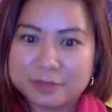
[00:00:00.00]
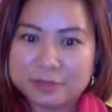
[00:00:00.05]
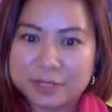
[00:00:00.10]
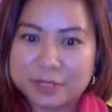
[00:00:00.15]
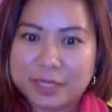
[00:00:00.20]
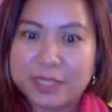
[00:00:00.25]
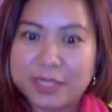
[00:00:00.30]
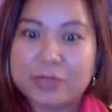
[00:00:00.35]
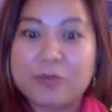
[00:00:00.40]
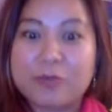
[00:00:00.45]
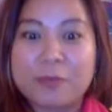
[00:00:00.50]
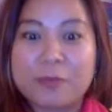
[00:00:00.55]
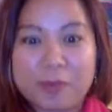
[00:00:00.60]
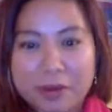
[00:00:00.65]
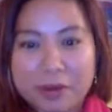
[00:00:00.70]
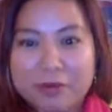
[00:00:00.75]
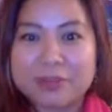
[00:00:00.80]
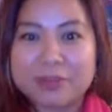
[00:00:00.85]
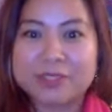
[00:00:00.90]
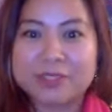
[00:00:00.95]
In
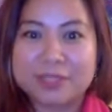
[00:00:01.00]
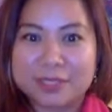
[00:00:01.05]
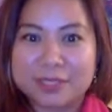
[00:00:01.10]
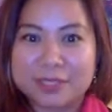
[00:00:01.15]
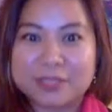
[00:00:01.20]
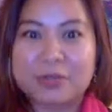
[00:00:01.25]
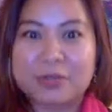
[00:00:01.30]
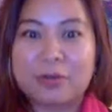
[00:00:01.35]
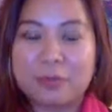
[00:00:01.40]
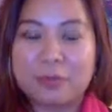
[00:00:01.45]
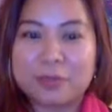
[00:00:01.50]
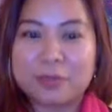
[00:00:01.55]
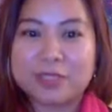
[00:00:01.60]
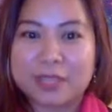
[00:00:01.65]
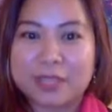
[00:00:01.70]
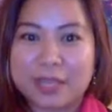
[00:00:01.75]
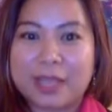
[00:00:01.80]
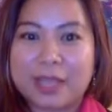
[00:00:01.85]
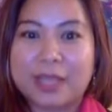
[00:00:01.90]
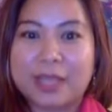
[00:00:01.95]
comparison, it's almost
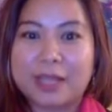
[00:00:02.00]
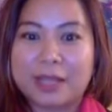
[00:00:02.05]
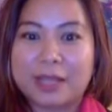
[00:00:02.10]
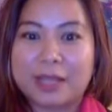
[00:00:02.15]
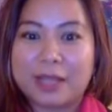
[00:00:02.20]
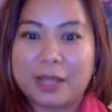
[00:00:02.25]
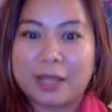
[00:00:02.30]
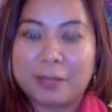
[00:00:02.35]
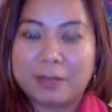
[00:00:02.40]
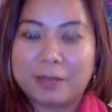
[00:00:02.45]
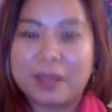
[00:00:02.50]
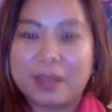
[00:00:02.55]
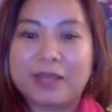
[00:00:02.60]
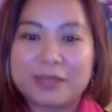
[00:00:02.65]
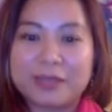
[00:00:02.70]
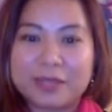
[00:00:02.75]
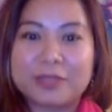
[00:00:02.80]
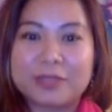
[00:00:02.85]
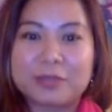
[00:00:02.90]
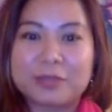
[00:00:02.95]
like a
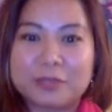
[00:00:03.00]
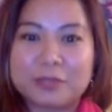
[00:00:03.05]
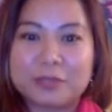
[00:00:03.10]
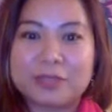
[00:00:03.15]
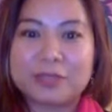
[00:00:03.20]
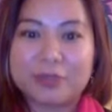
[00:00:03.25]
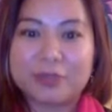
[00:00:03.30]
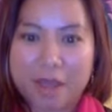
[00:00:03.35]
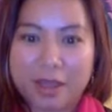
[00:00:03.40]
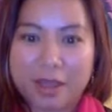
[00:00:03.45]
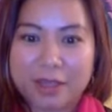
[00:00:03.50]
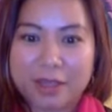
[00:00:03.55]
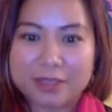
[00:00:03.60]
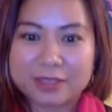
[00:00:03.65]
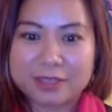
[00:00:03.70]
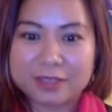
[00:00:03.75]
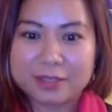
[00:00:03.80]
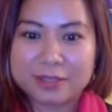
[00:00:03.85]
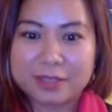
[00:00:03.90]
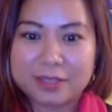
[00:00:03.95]
blind not using their
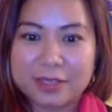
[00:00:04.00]
eyes.